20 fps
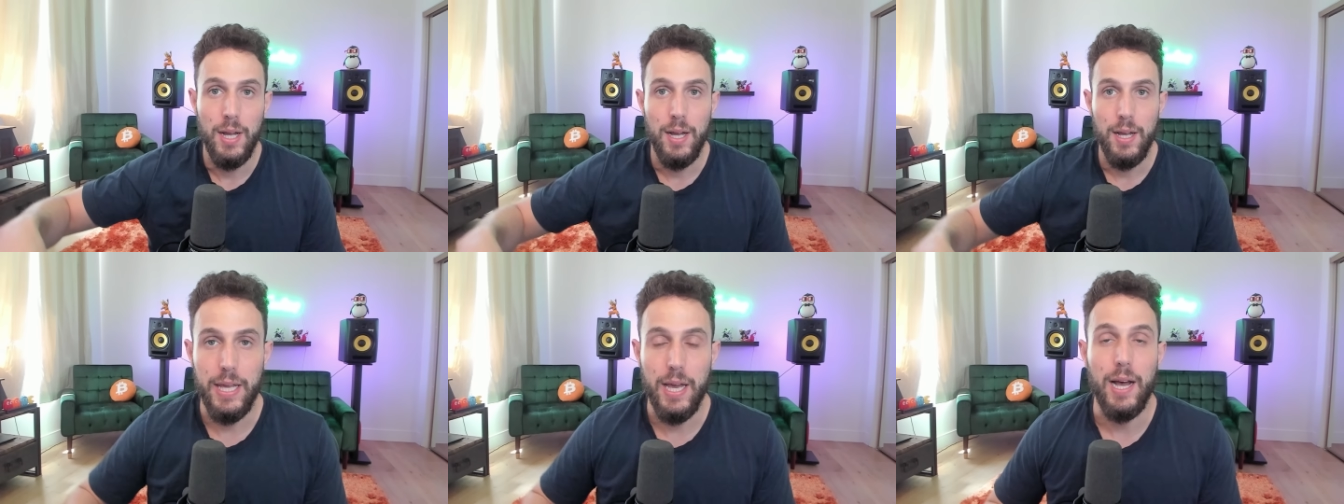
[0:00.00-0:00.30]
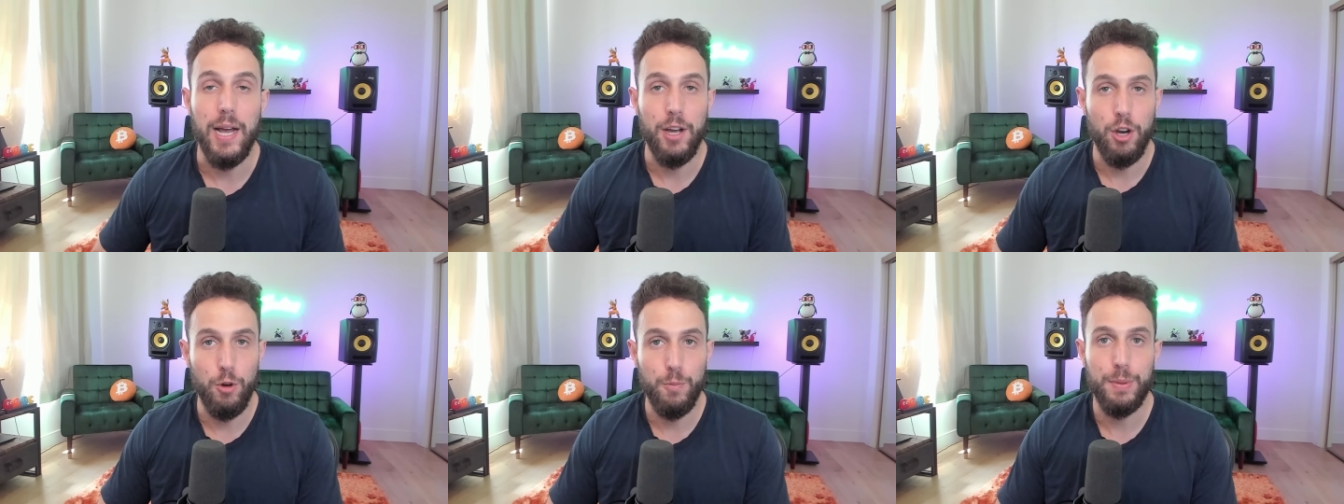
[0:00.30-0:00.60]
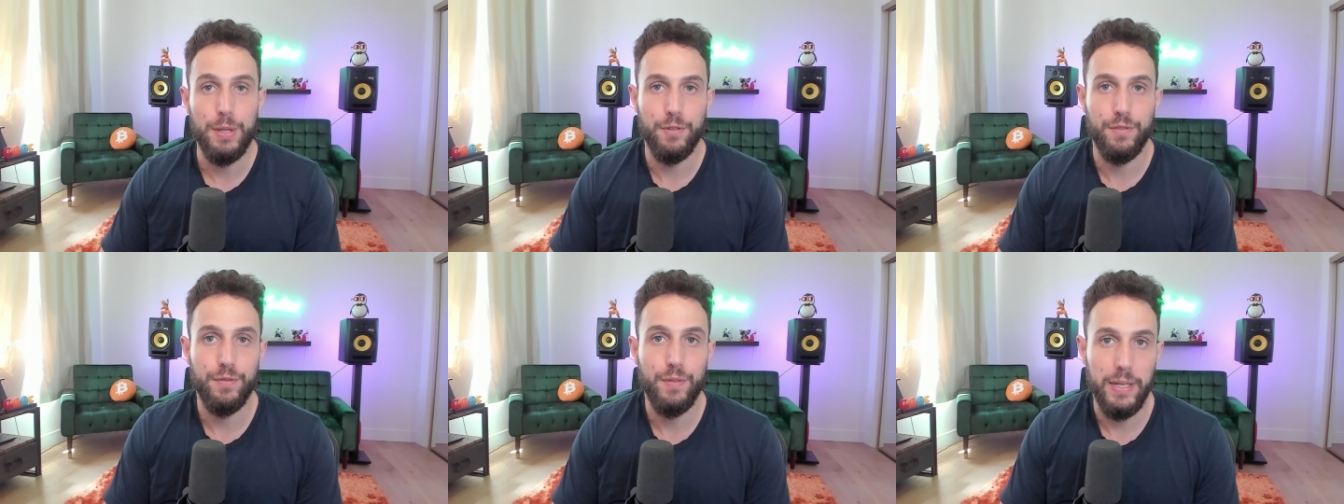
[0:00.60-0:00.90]
yeah, I hope
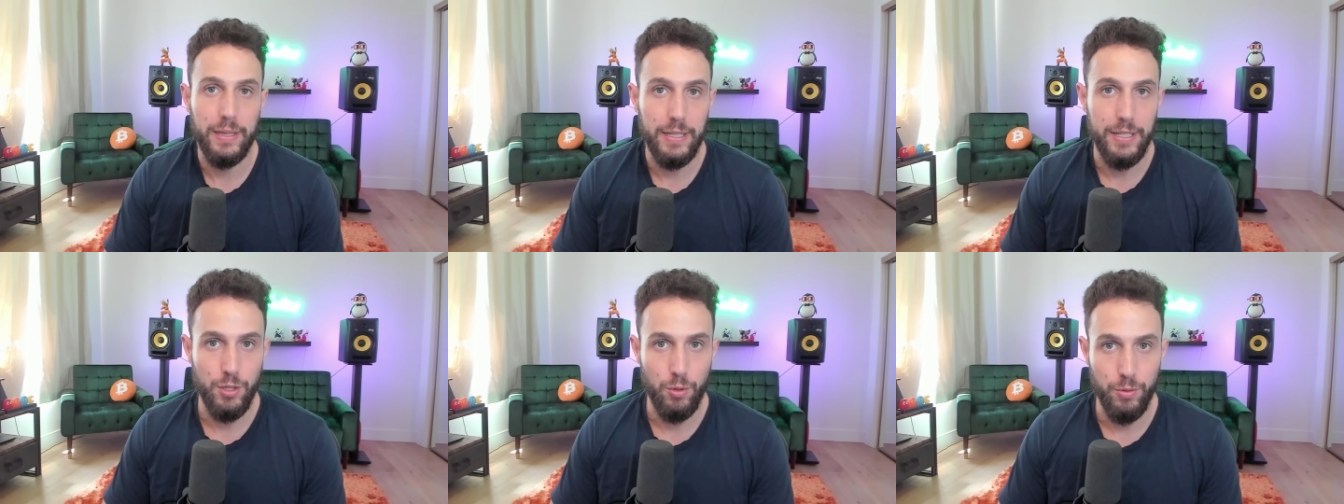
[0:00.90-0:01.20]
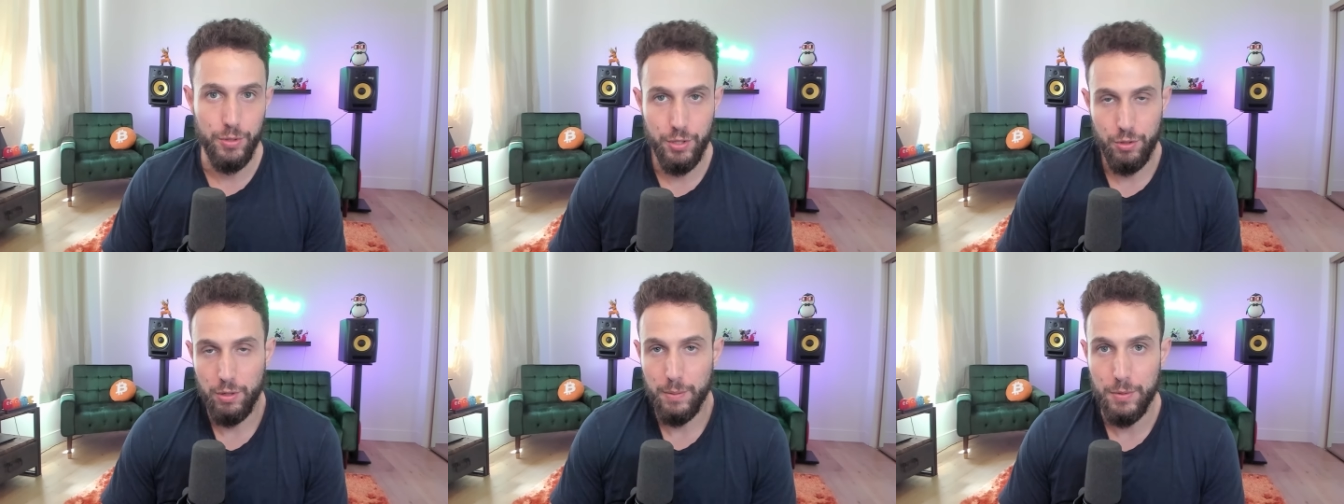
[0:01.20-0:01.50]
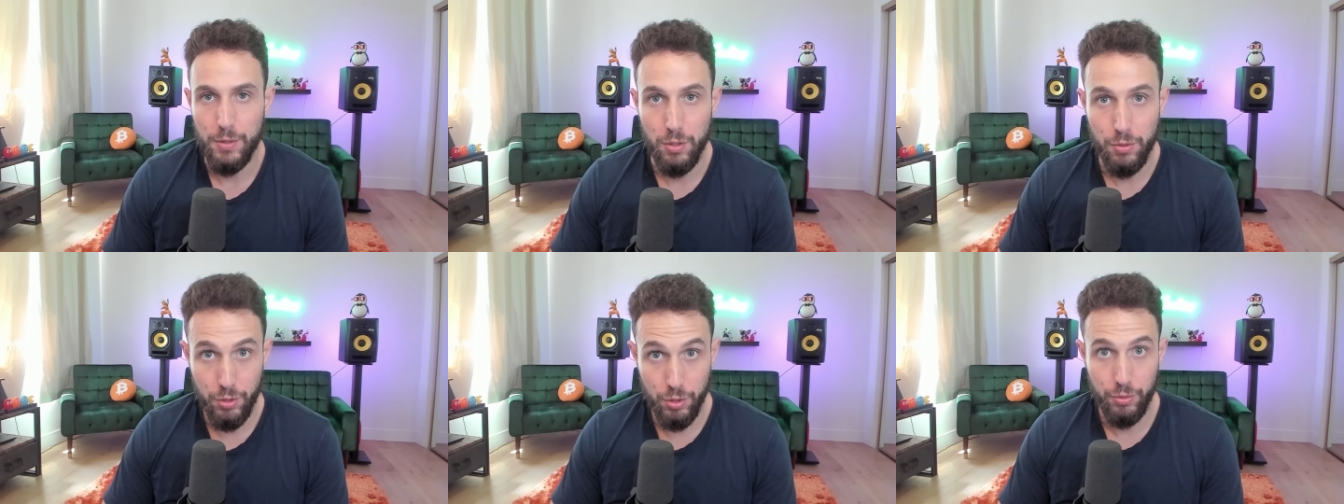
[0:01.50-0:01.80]
they're friendly towards
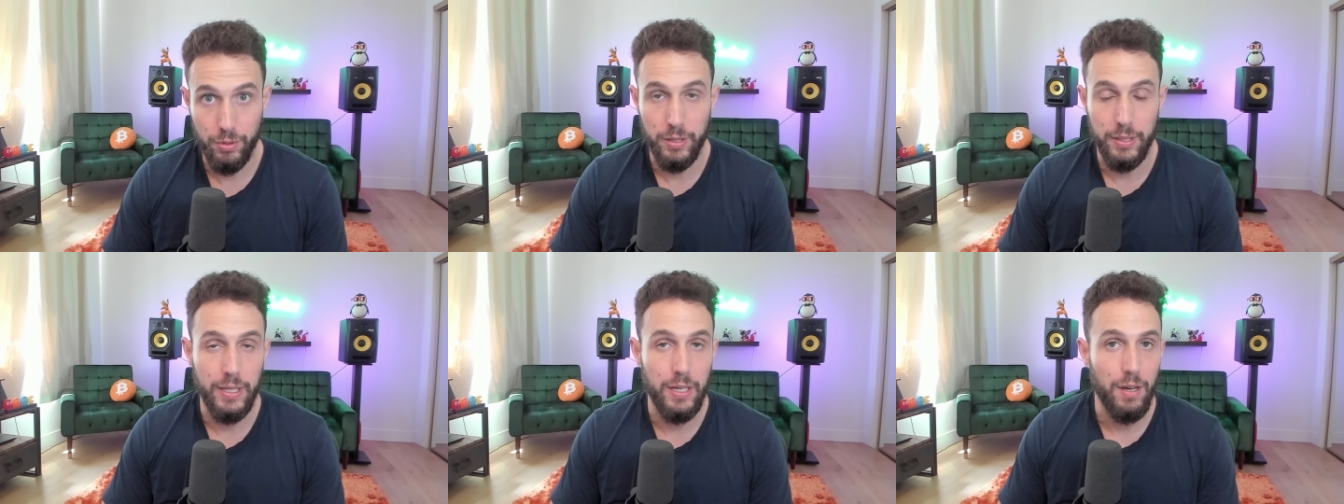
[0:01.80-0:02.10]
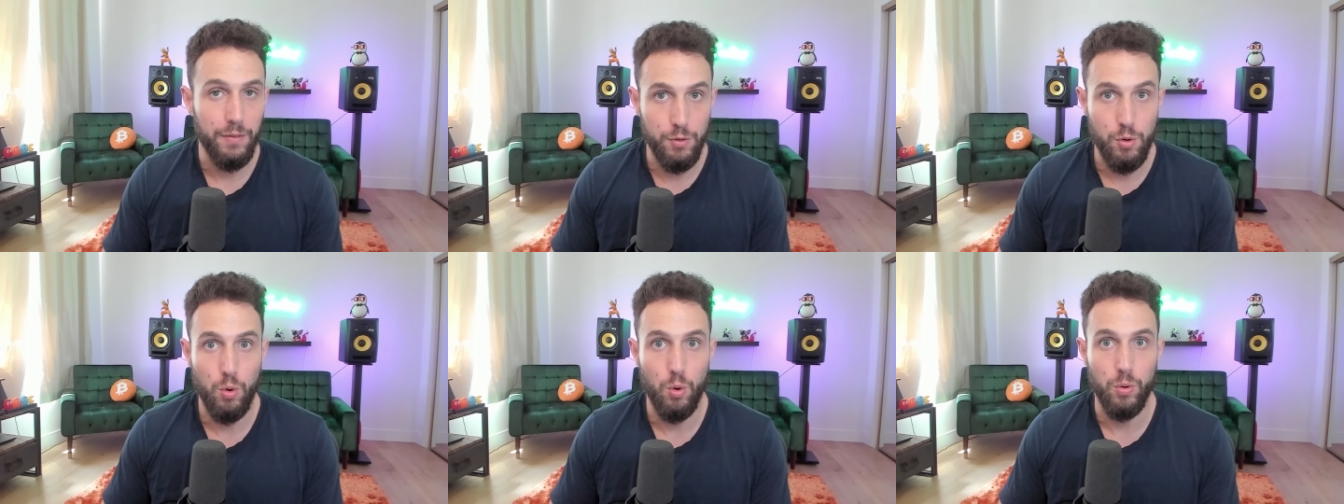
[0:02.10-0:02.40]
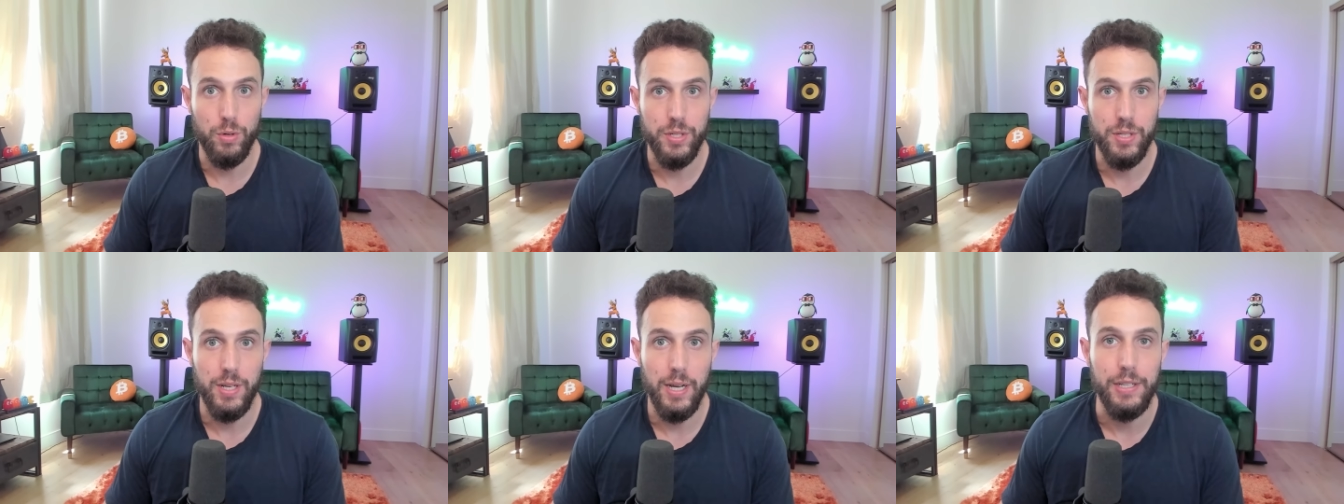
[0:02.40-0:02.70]
crypto. Certainly, of
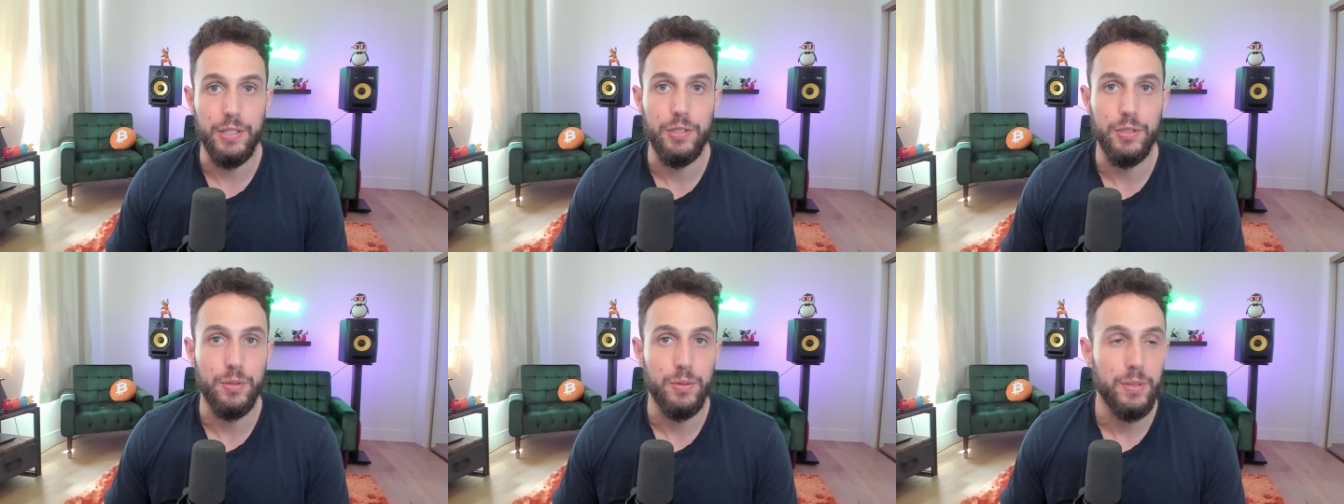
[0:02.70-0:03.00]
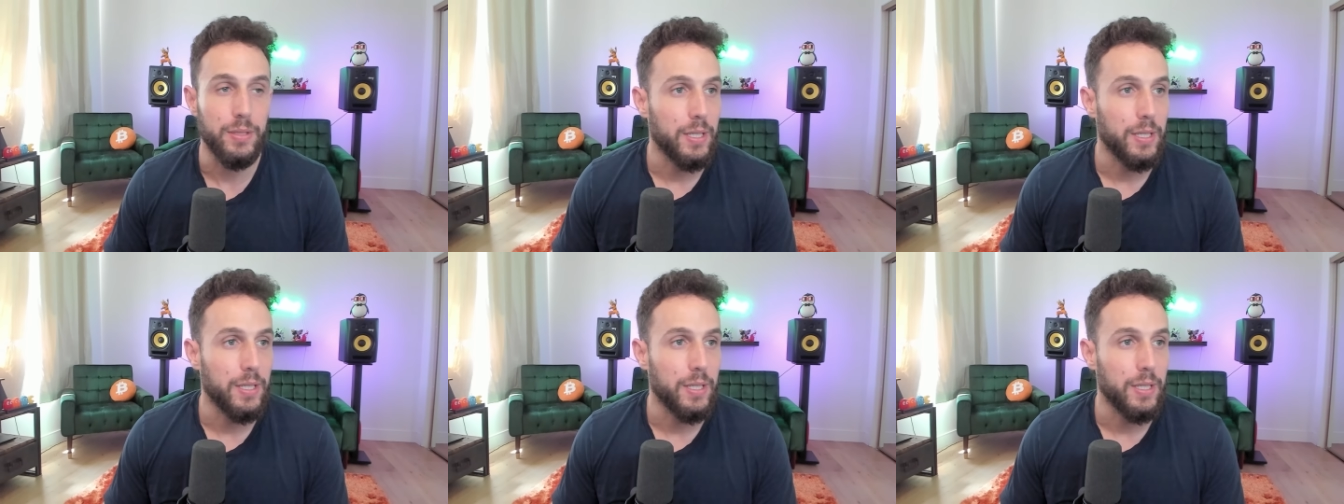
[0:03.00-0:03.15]
course, I do.